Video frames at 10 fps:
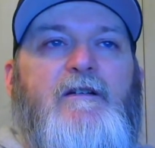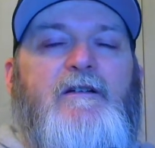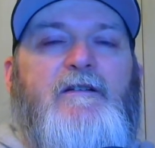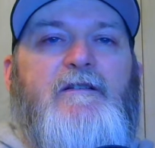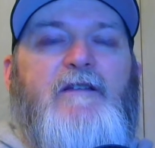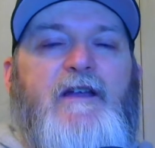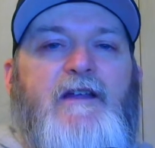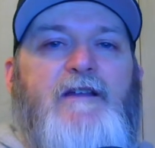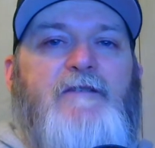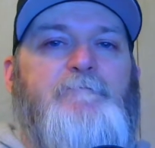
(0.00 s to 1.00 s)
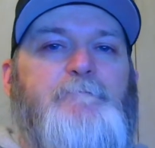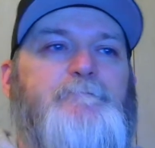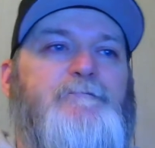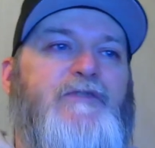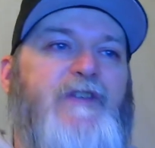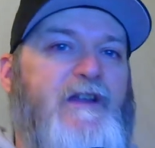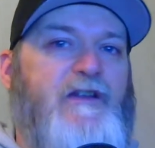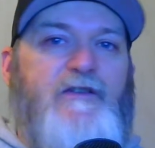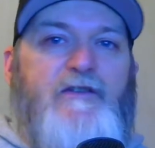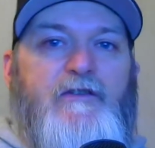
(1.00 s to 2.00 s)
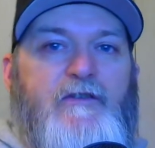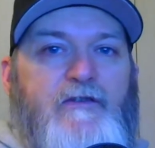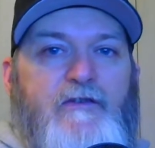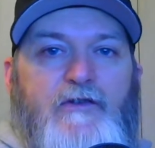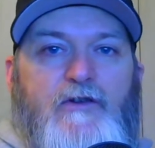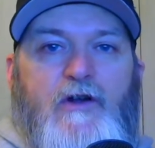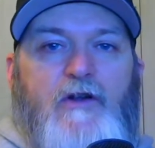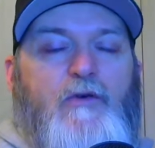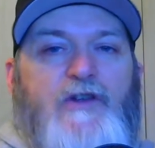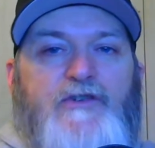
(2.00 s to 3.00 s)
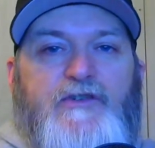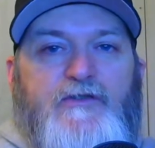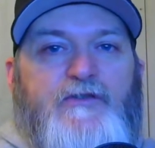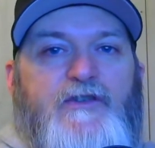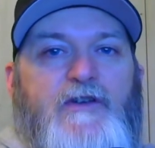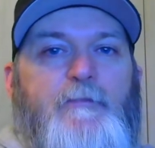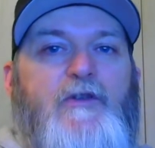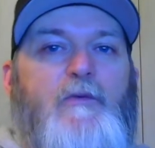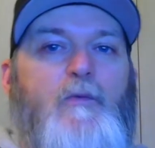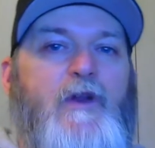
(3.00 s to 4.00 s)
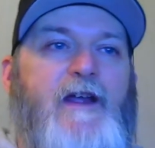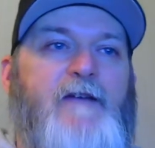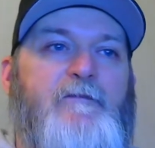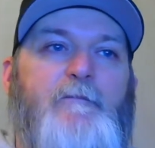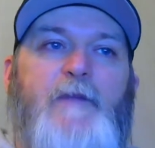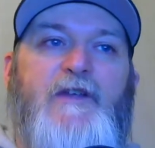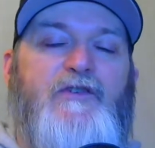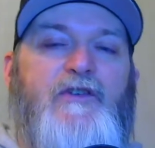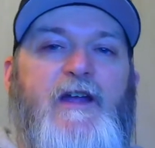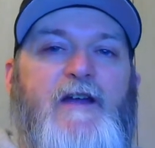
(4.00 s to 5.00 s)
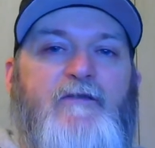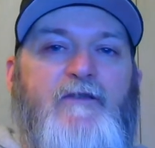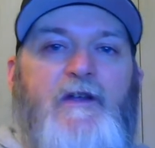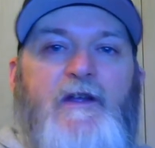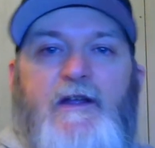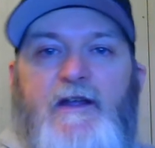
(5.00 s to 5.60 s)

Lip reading: like, say you're on crutches or something, you want to make sure you have an